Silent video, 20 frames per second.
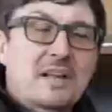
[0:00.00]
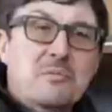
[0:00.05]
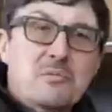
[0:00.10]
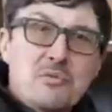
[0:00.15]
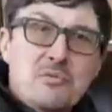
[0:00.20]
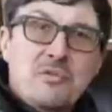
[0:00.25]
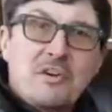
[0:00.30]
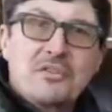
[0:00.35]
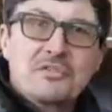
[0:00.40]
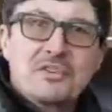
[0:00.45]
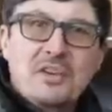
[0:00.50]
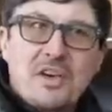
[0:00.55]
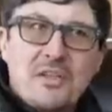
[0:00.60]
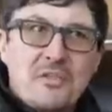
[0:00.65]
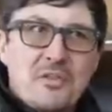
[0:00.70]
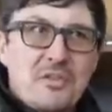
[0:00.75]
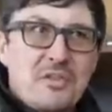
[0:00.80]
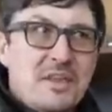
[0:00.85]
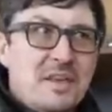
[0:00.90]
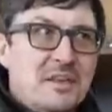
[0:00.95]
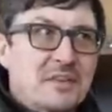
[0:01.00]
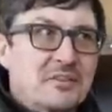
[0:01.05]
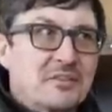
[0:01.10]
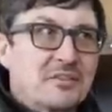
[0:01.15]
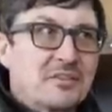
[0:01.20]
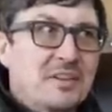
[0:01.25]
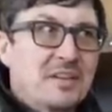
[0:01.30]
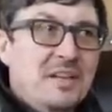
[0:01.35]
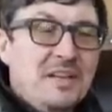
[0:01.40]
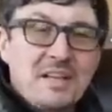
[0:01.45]
I can move on to other
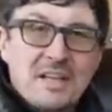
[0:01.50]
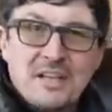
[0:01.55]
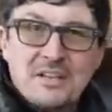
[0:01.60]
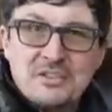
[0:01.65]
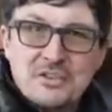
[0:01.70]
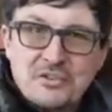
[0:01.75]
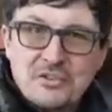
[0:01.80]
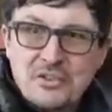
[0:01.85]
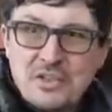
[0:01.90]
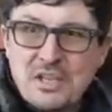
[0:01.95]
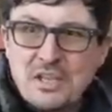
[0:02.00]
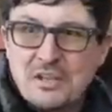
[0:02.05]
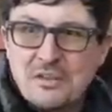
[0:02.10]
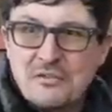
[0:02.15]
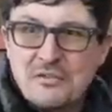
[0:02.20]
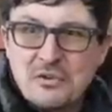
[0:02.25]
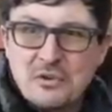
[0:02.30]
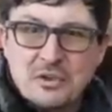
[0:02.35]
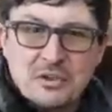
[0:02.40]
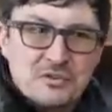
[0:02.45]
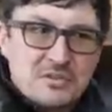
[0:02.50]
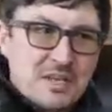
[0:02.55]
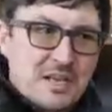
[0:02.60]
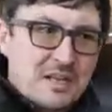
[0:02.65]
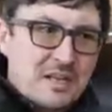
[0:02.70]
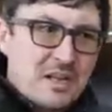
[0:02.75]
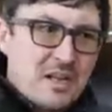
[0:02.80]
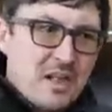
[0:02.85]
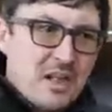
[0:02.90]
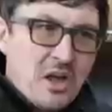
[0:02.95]
things. And just think, if you could
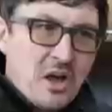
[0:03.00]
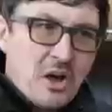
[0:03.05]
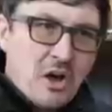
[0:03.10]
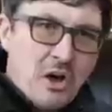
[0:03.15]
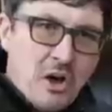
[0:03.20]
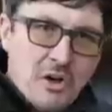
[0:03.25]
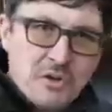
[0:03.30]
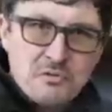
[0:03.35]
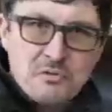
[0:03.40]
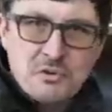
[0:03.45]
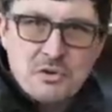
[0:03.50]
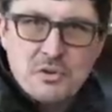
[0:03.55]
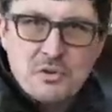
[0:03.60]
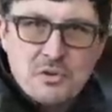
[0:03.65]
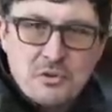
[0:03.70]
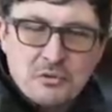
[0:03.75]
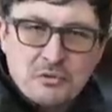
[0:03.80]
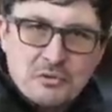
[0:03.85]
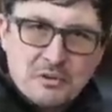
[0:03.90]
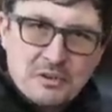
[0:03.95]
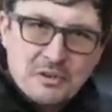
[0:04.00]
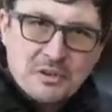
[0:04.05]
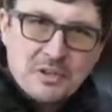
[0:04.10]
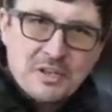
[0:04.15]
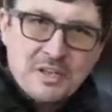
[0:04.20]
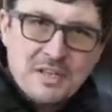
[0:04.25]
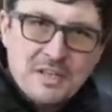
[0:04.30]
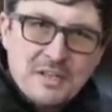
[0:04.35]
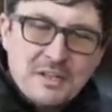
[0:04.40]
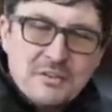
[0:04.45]
take 100 of those
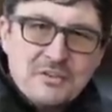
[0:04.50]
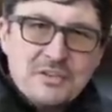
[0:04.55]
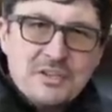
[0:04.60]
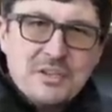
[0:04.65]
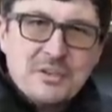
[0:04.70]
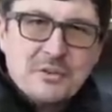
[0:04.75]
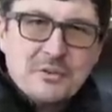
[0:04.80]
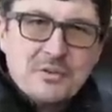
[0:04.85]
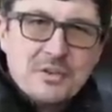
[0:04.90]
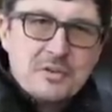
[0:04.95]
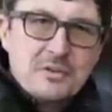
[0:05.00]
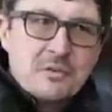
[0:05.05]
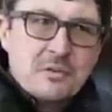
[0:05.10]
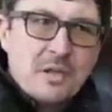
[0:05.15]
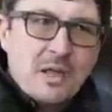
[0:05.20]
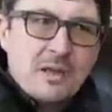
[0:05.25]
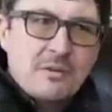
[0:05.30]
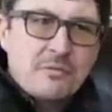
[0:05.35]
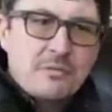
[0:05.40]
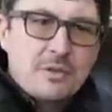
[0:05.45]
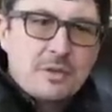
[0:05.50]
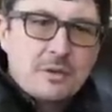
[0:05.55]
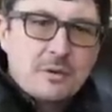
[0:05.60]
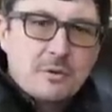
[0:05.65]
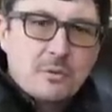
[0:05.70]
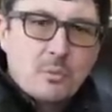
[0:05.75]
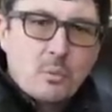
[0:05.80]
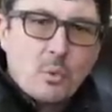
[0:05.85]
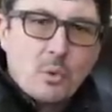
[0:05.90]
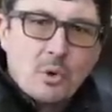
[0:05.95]
little deals in your life that
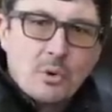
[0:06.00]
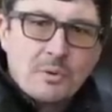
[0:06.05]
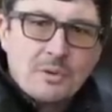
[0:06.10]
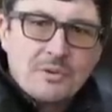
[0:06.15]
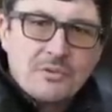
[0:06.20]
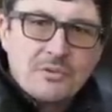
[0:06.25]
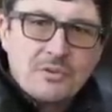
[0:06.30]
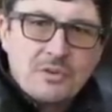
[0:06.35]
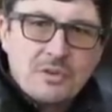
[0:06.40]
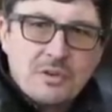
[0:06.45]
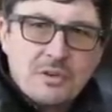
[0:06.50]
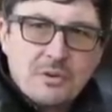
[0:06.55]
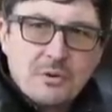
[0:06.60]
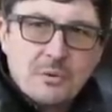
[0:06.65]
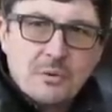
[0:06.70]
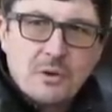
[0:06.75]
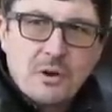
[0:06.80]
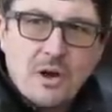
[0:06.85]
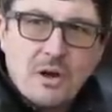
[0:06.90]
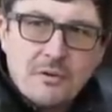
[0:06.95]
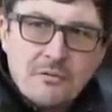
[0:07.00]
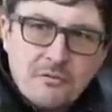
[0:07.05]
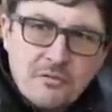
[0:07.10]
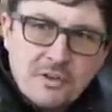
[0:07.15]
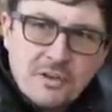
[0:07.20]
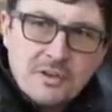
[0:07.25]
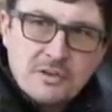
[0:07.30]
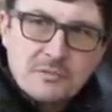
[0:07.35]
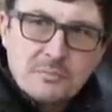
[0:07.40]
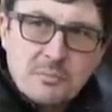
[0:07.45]
are worries to you or
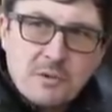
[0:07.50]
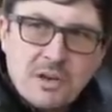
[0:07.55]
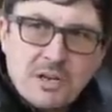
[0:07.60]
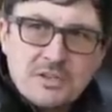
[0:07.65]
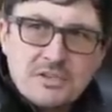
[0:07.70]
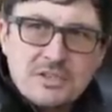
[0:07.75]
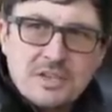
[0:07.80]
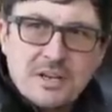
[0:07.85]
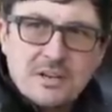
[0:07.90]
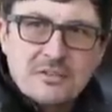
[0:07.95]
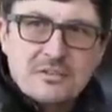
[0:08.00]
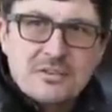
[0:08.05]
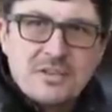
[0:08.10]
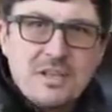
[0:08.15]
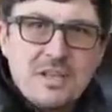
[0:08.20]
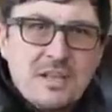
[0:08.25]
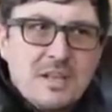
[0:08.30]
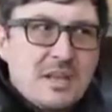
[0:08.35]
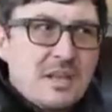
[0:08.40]
unfinished projects.